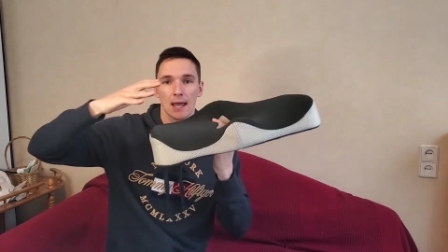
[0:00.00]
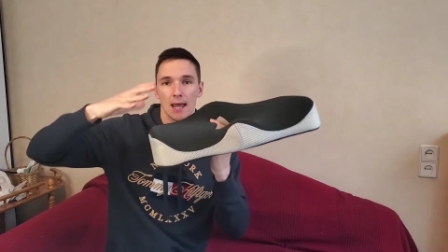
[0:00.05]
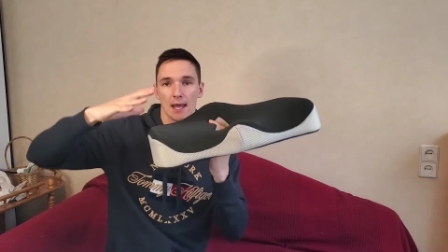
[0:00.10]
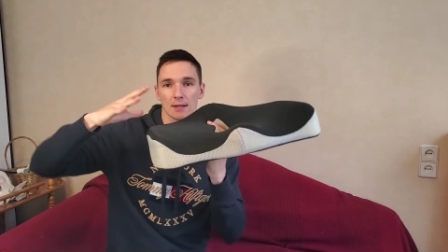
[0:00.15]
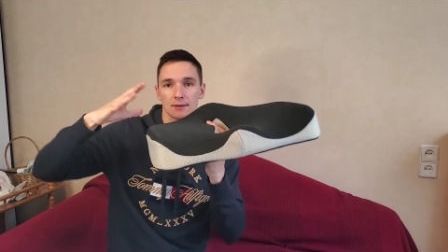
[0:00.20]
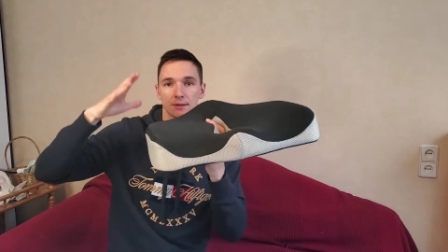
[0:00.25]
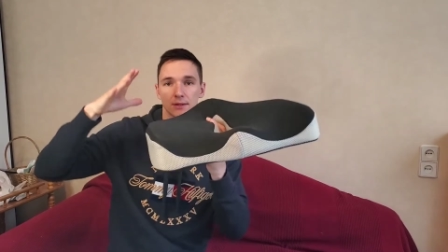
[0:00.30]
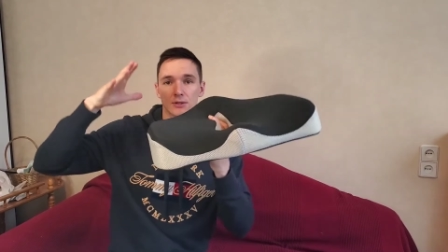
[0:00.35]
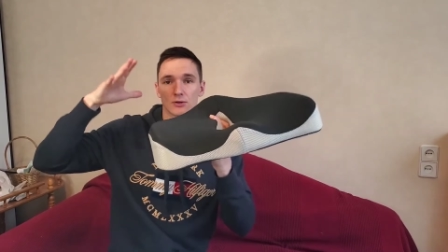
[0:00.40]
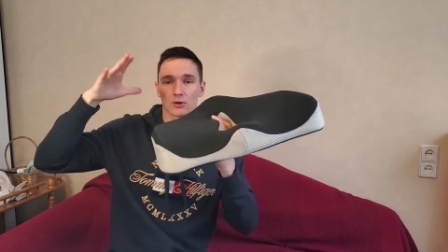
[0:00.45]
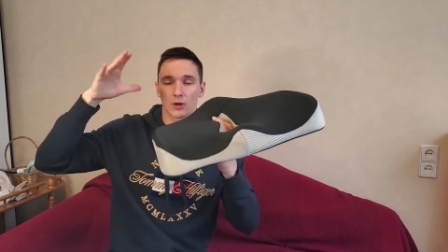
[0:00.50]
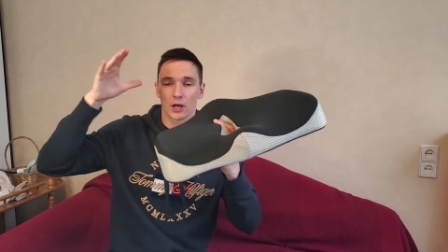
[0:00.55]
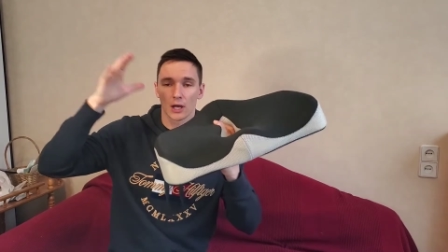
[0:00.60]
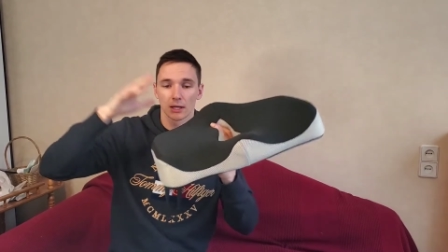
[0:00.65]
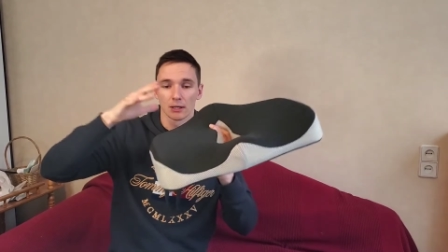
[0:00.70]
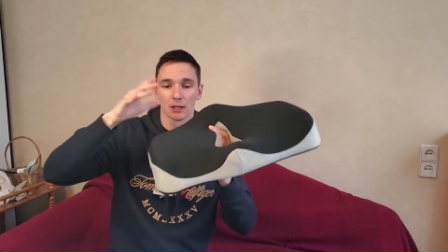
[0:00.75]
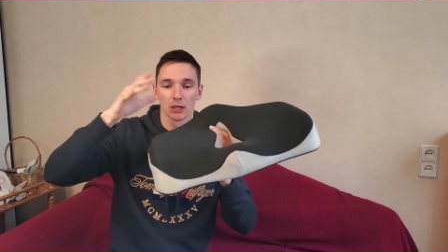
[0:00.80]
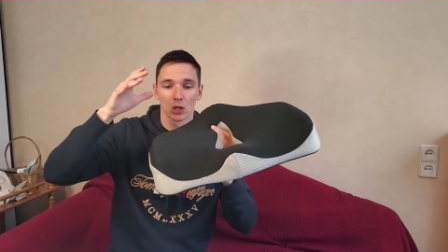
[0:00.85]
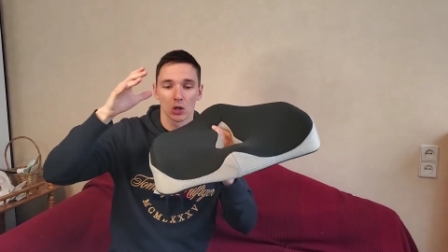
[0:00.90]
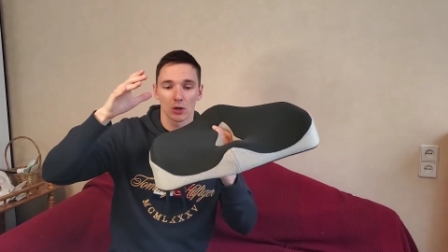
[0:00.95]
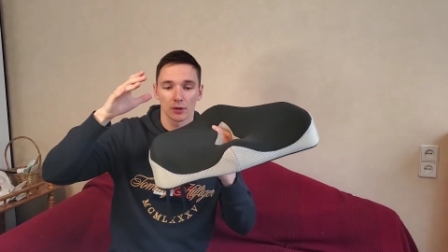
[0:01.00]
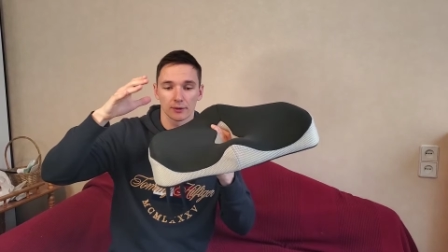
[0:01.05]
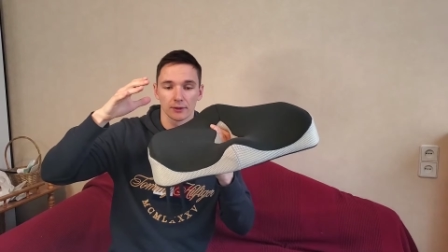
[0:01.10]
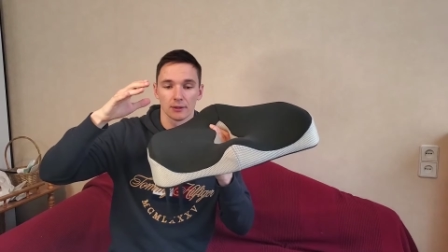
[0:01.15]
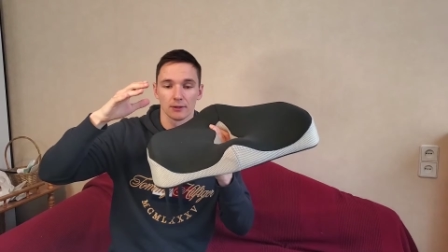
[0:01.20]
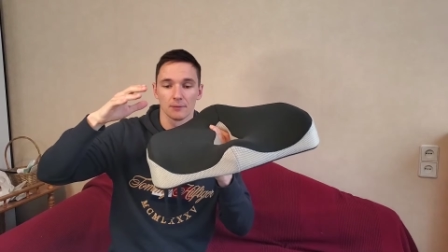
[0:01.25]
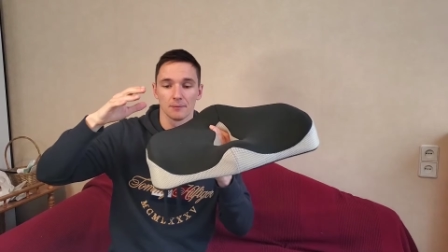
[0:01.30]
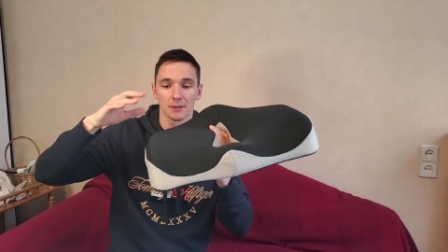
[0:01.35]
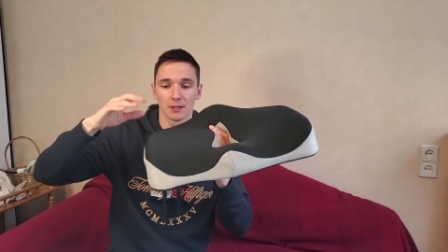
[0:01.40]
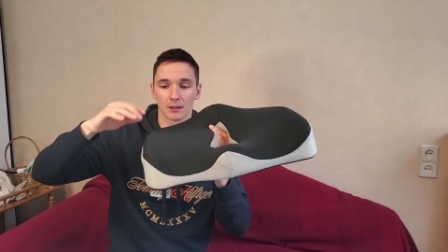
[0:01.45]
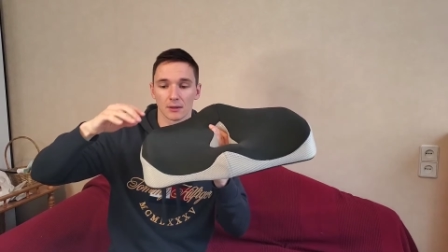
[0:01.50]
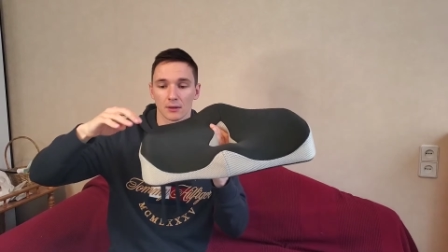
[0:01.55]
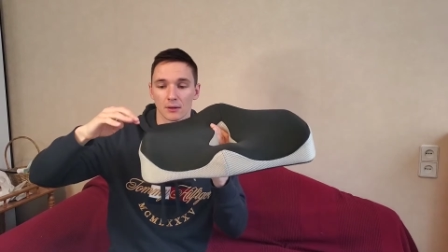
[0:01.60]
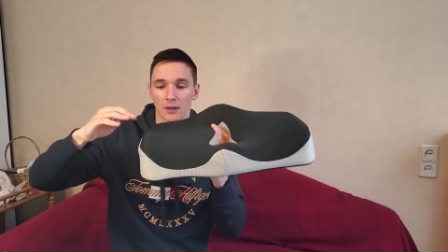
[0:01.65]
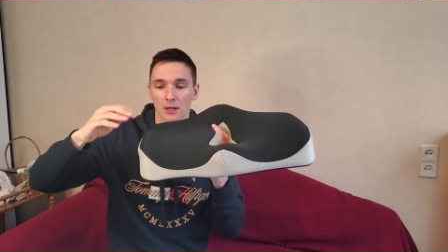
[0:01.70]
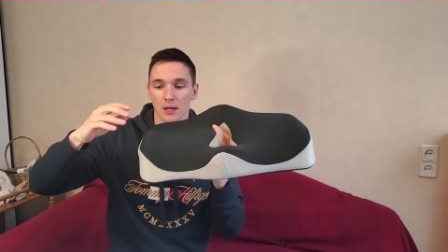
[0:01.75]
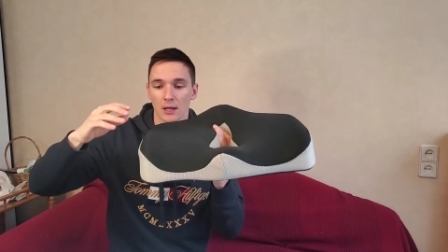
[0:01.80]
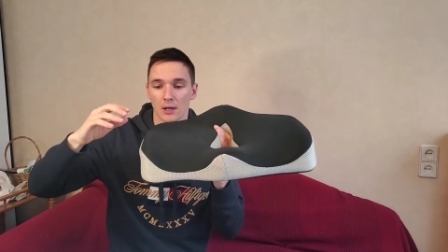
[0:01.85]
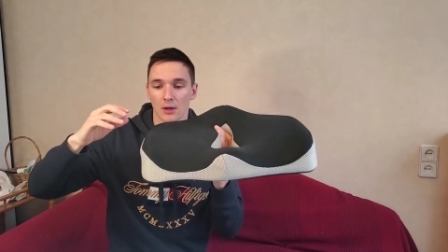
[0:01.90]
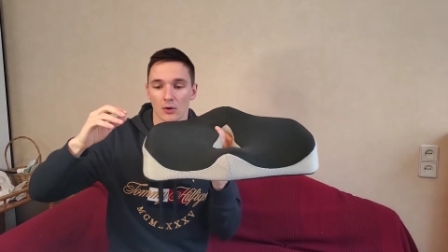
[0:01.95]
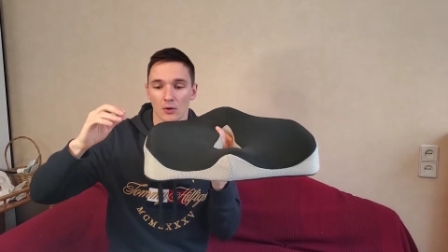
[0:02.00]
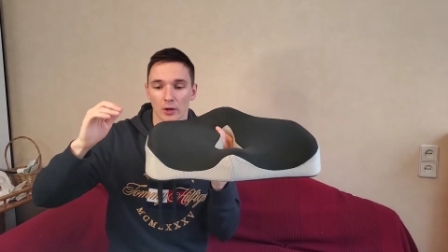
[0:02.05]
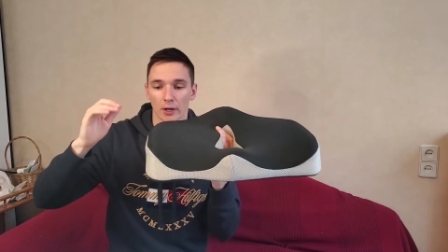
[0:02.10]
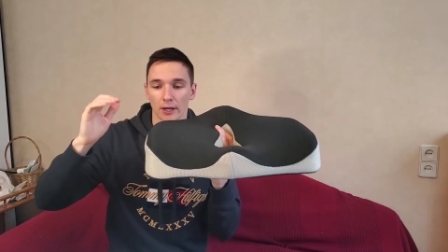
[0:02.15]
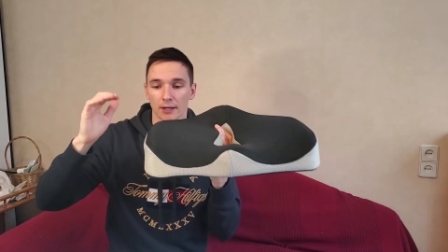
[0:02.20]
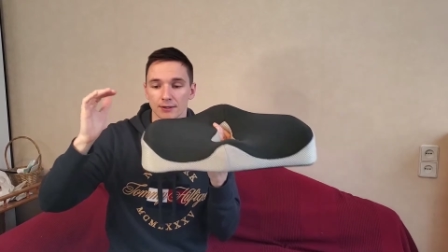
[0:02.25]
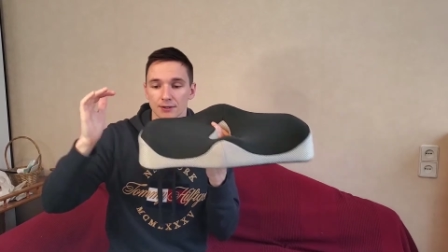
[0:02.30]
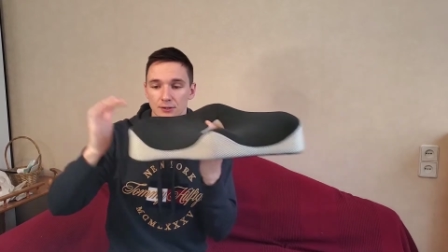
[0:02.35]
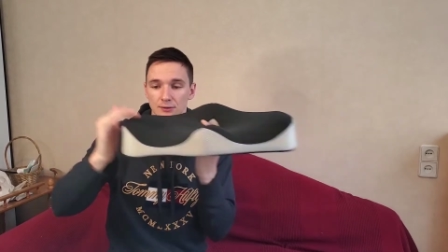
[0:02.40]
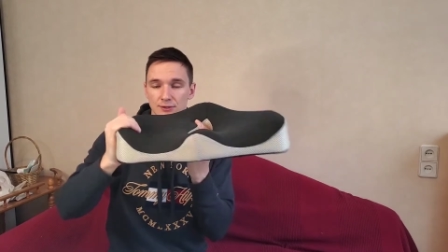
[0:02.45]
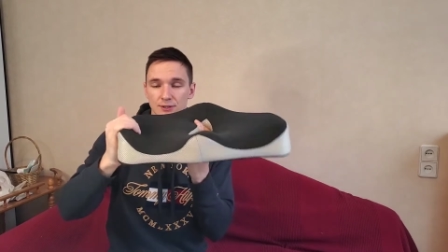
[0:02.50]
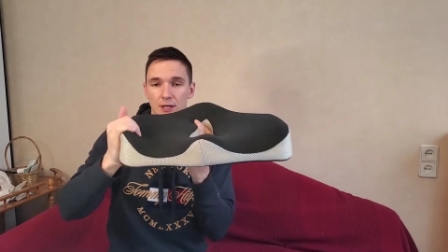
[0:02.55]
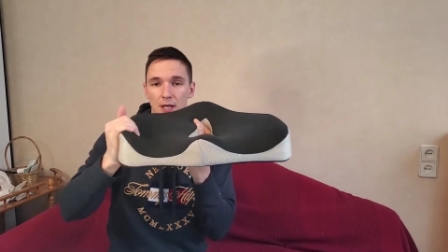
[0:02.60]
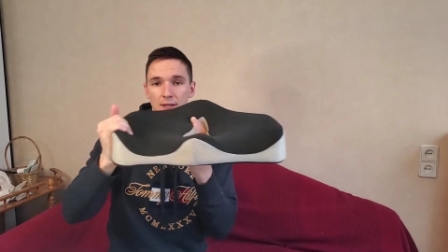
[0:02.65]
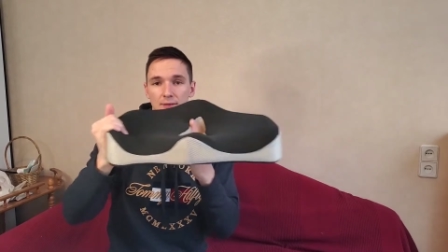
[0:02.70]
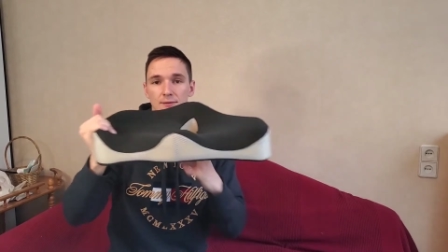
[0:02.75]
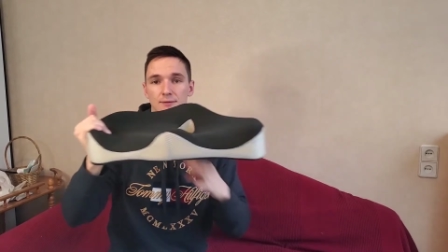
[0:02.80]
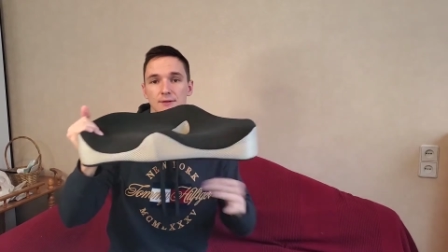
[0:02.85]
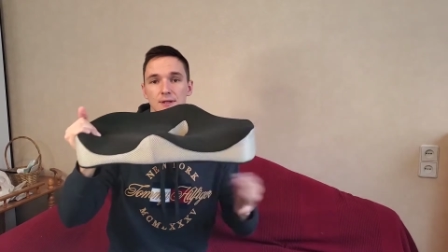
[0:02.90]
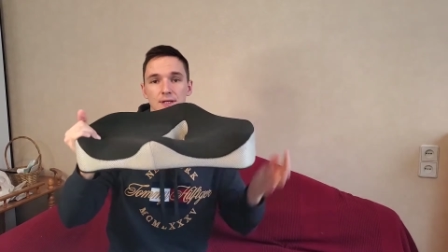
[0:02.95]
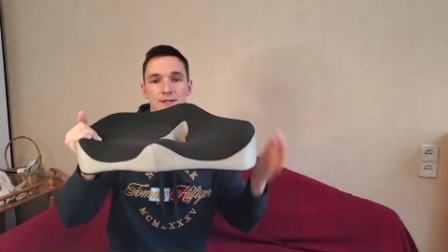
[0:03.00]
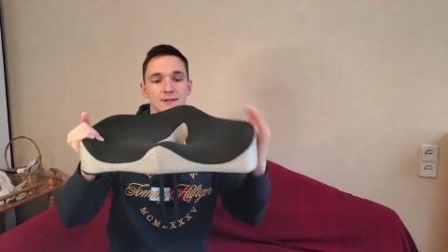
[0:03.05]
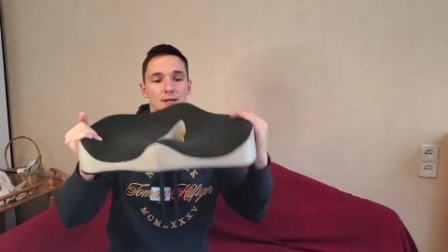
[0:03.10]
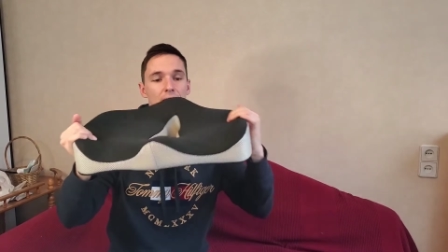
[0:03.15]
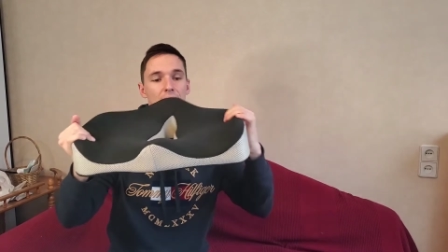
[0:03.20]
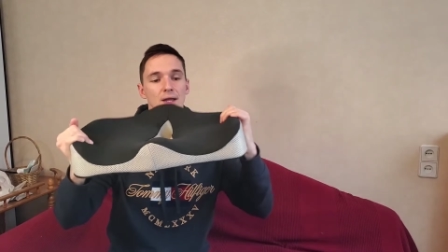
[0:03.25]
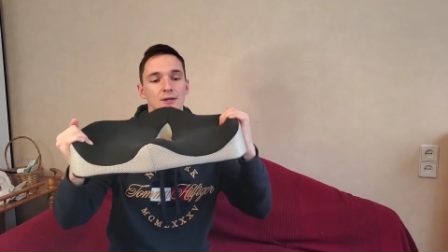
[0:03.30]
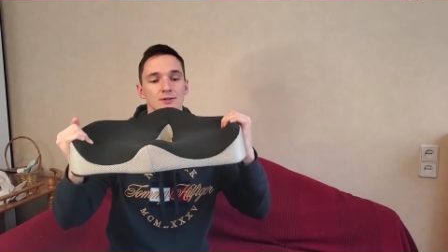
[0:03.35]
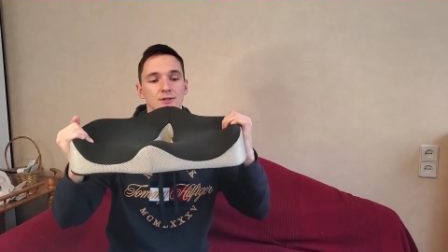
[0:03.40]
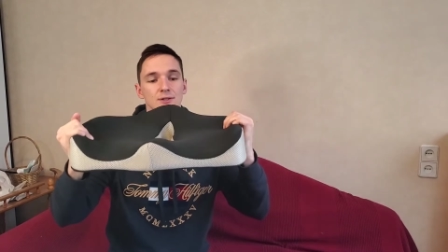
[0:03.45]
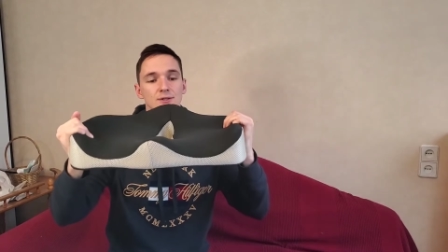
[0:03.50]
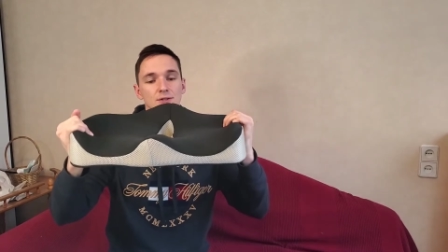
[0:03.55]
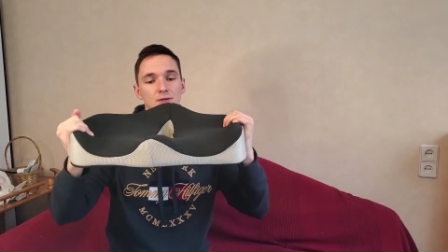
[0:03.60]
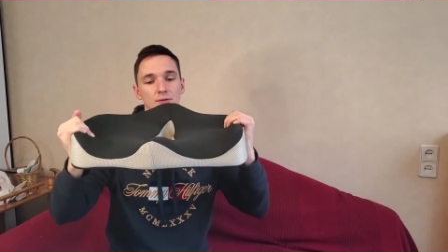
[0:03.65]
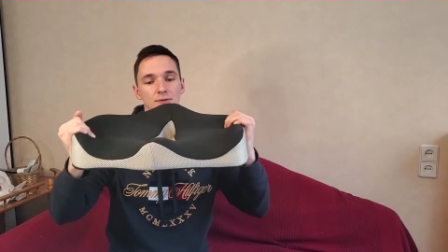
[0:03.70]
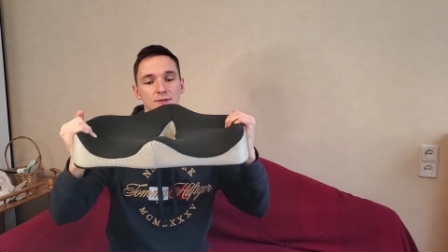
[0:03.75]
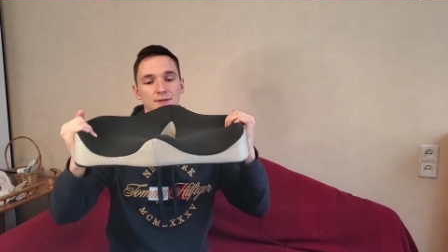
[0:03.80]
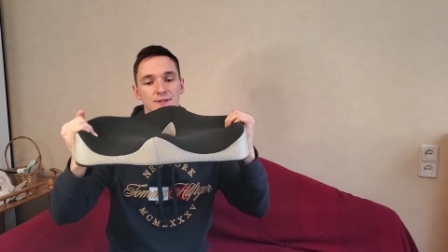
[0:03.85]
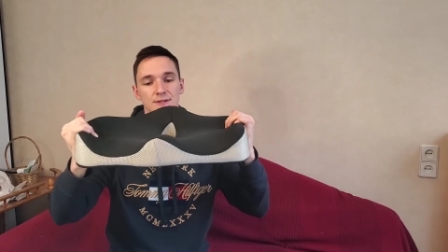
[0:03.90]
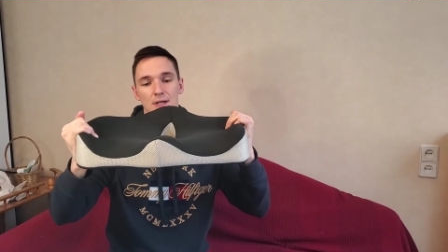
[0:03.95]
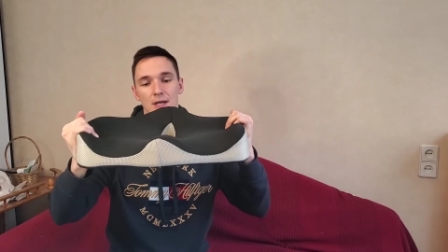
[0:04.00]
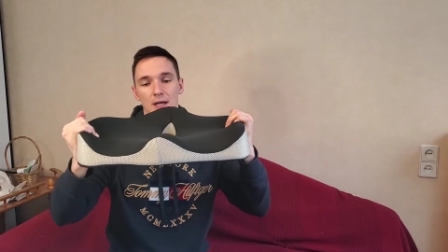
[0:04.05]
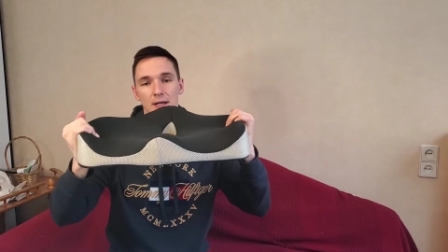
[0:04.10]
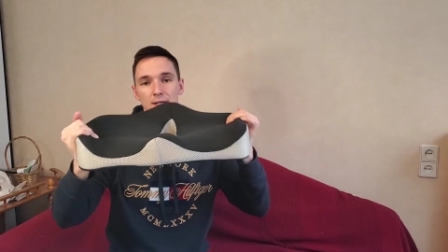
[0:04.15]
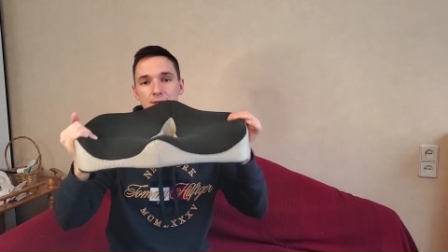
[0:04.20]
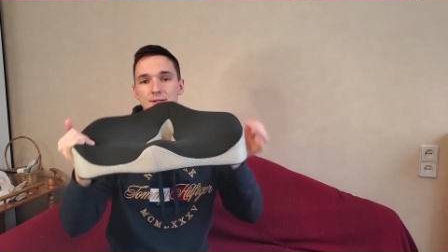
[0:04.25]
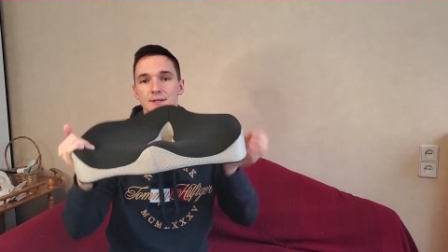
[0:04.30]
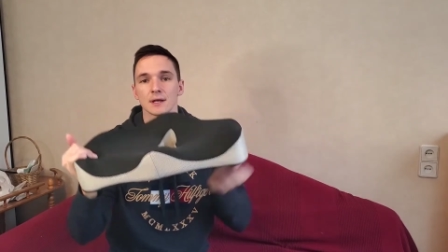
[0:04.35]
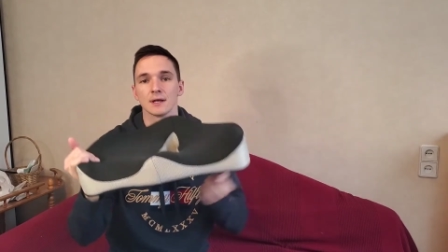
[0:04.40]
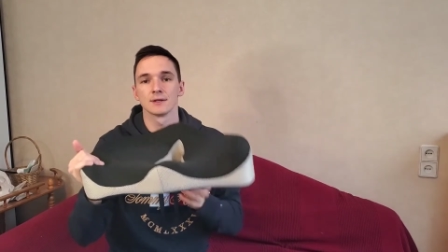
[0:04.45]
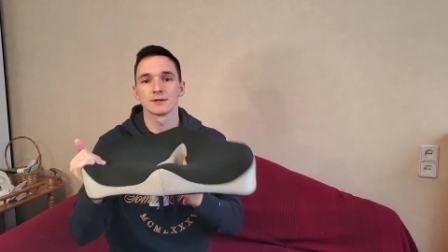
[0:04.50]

and then you're kind of locked in the middle. Okay, so it's got these edges on the sides.